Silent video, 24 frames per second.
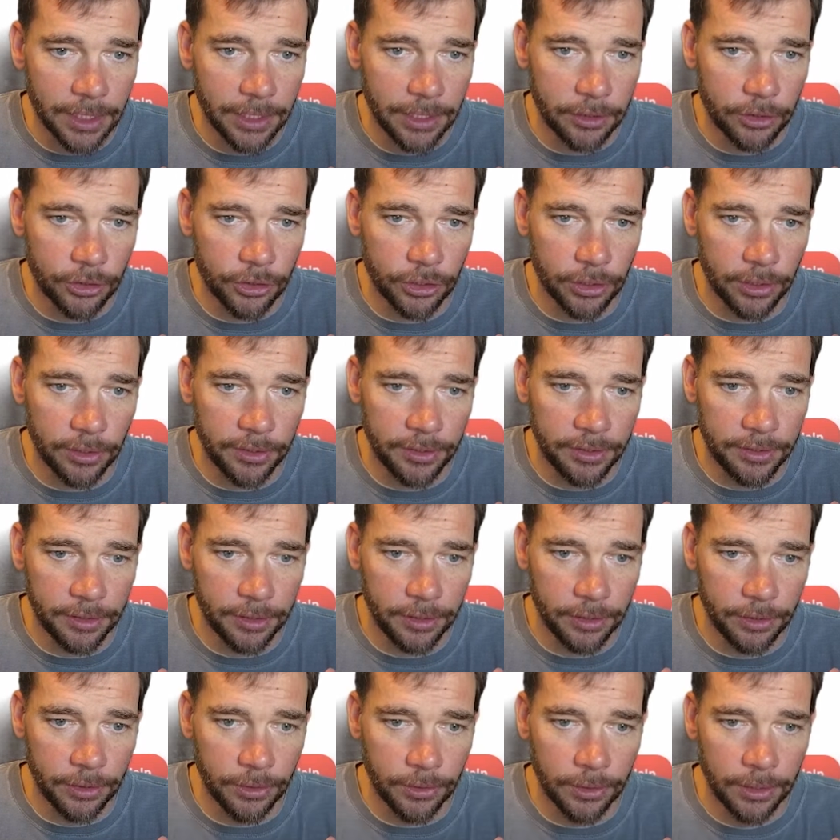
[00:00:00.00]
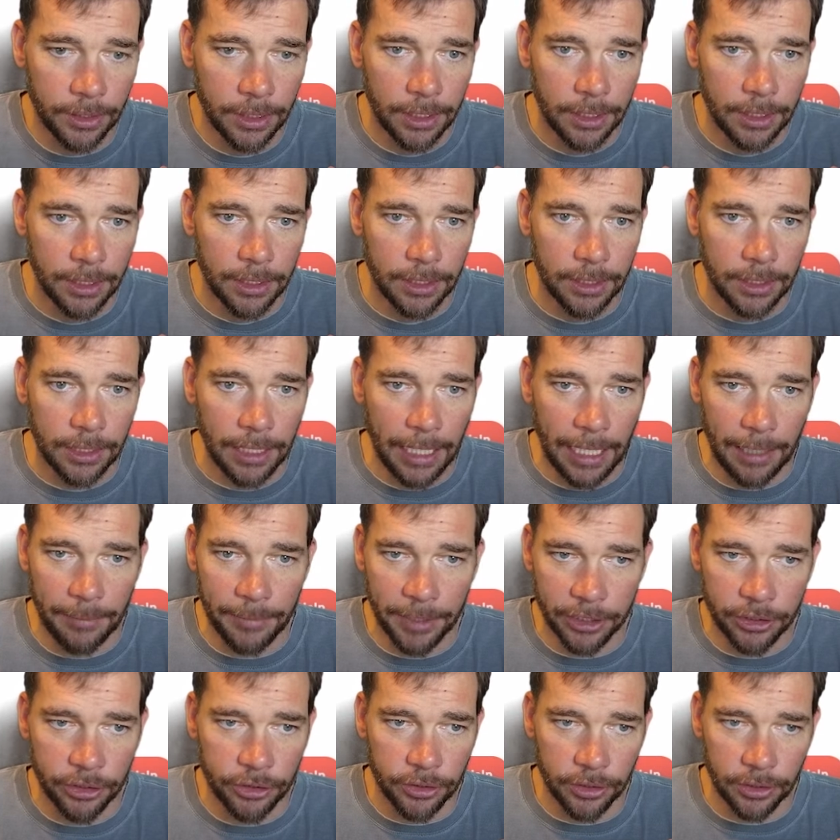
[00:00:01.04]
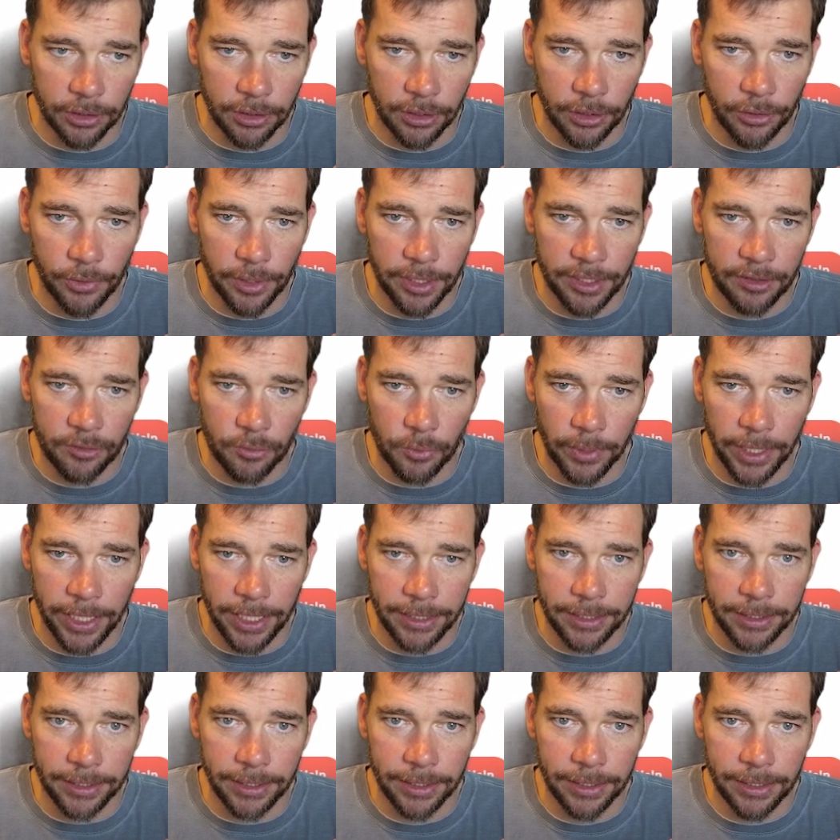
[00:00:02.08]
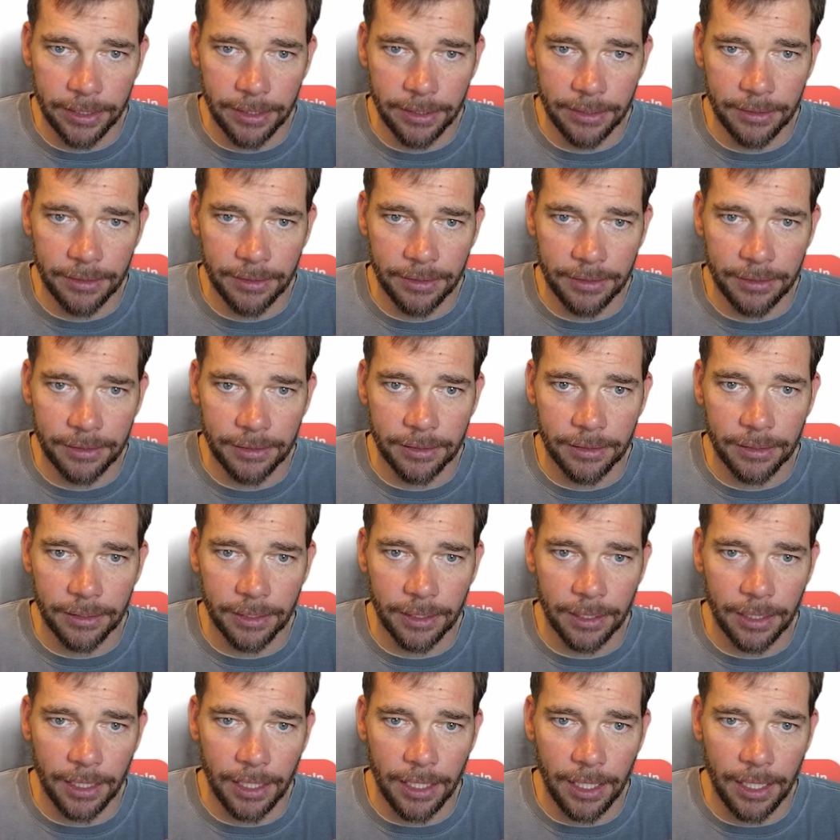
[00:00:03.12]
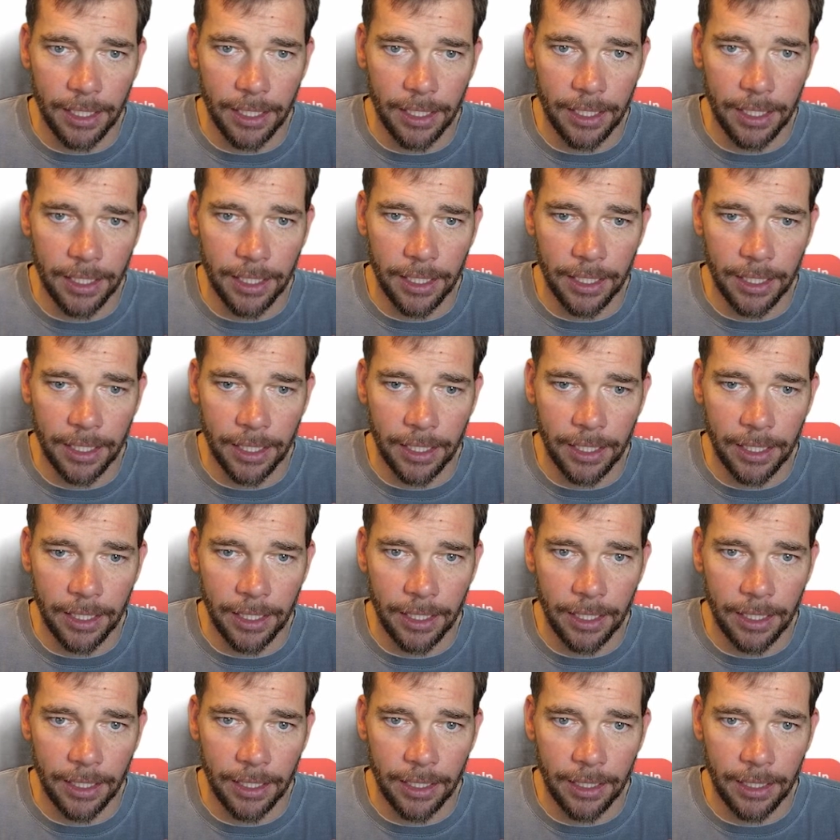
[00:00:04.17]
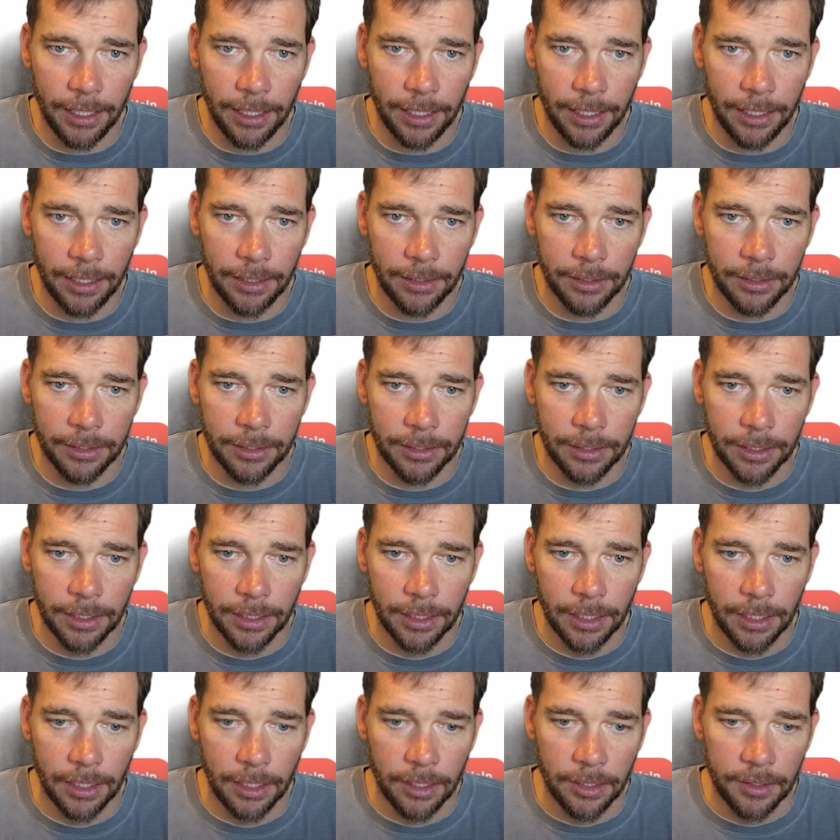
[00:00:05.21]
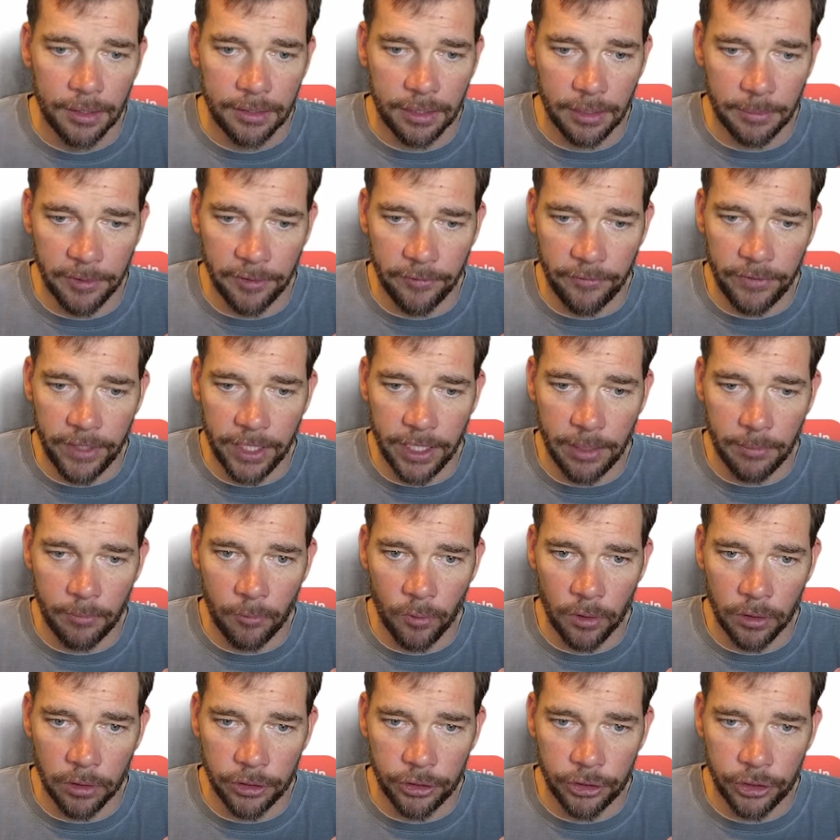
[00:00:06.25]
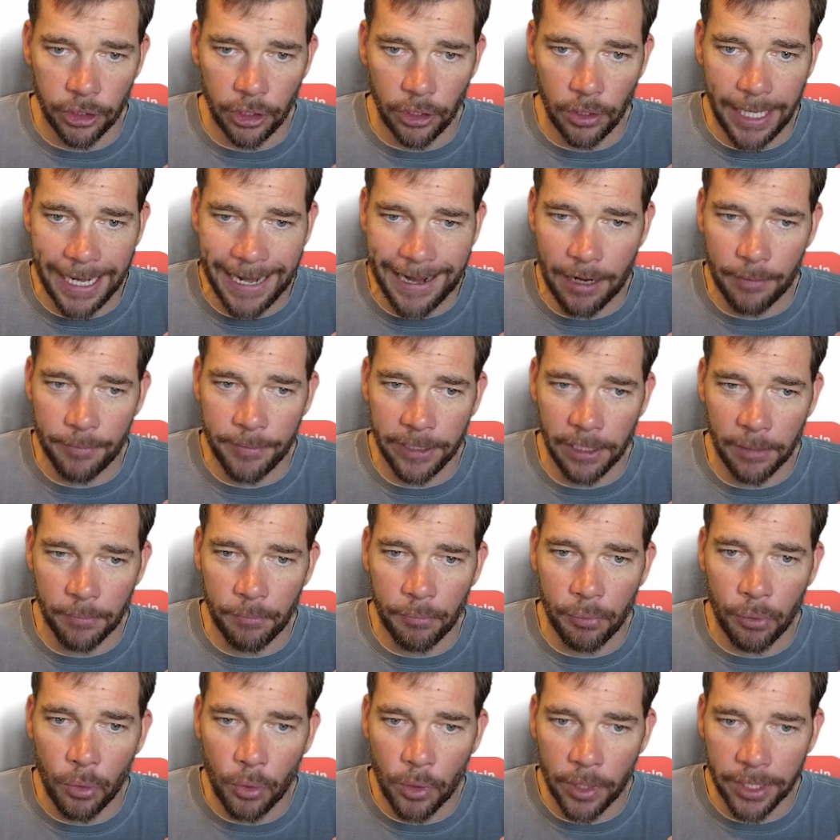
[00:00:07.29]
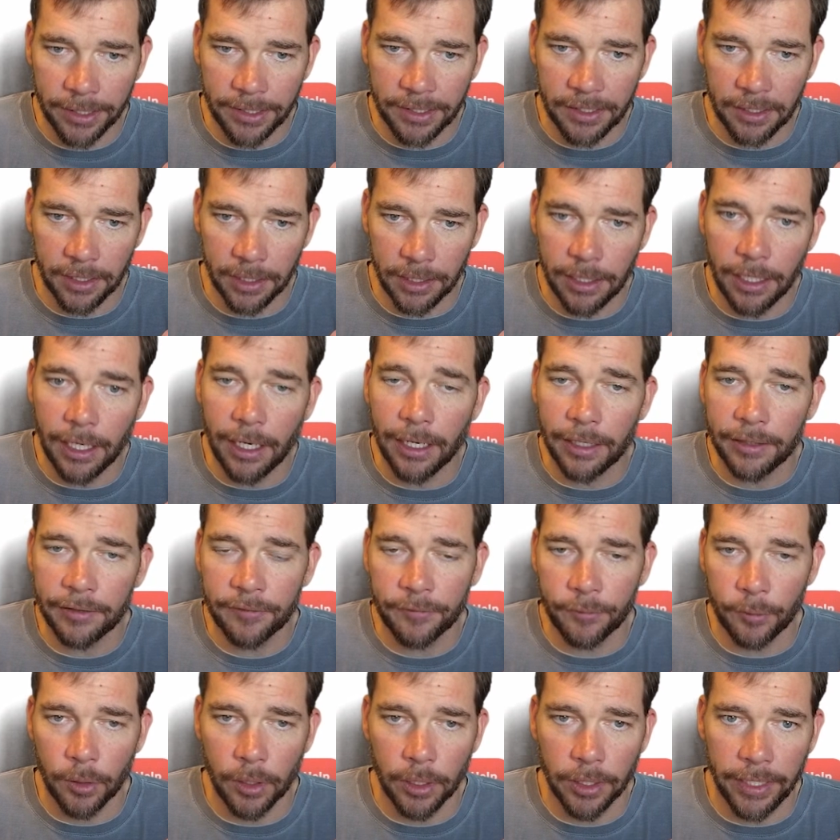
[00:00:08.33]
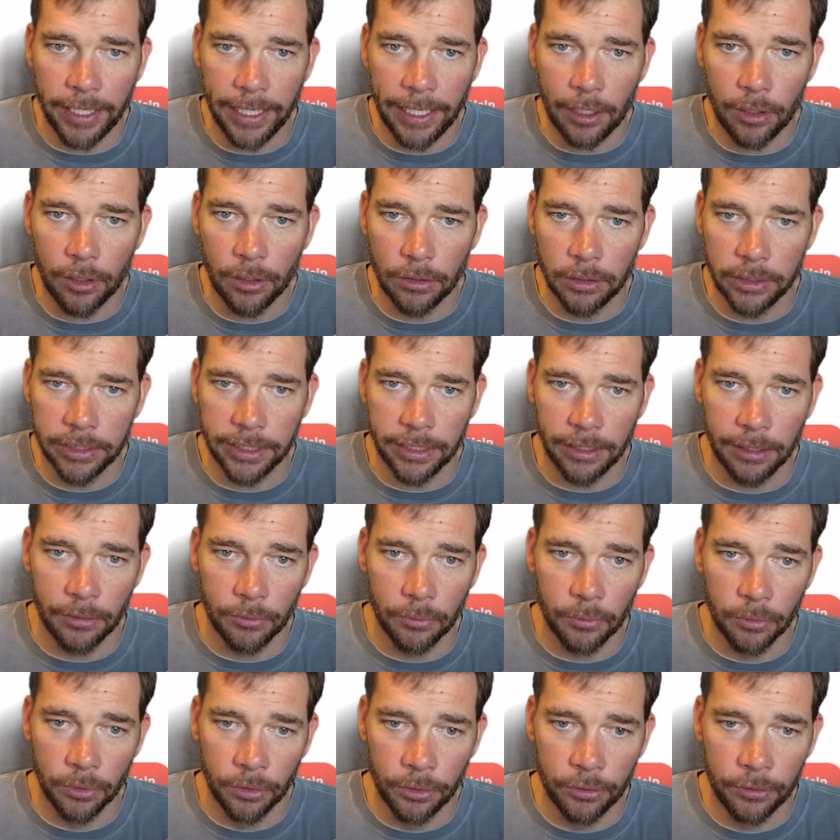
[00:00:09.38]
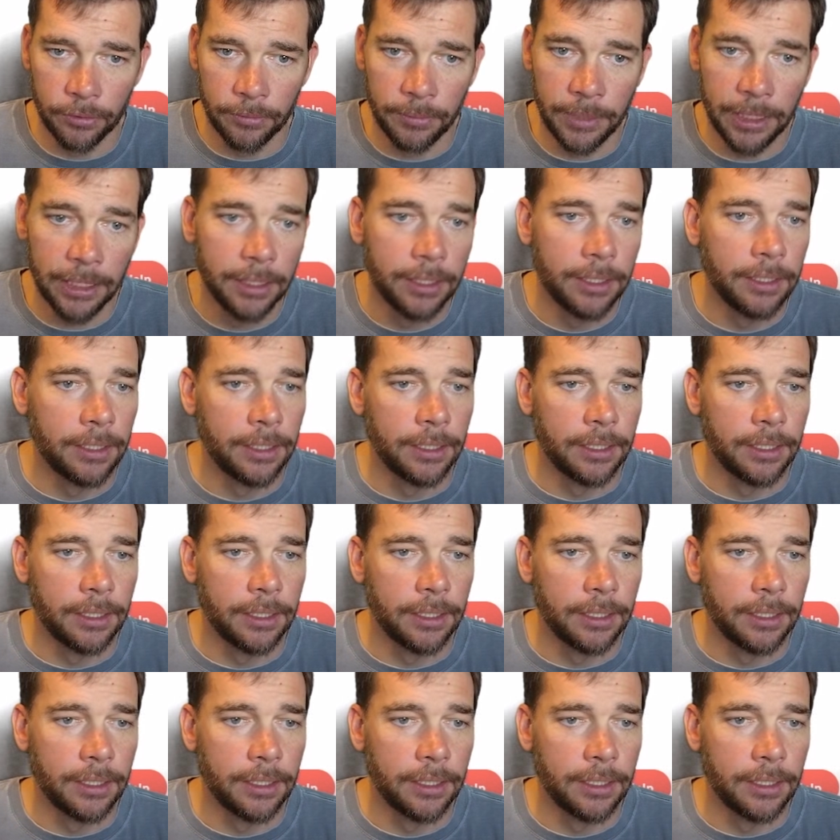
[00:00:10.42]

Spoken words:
It shows you how much their lowest rate is, and some of them will show how many points it costs for that hotel room,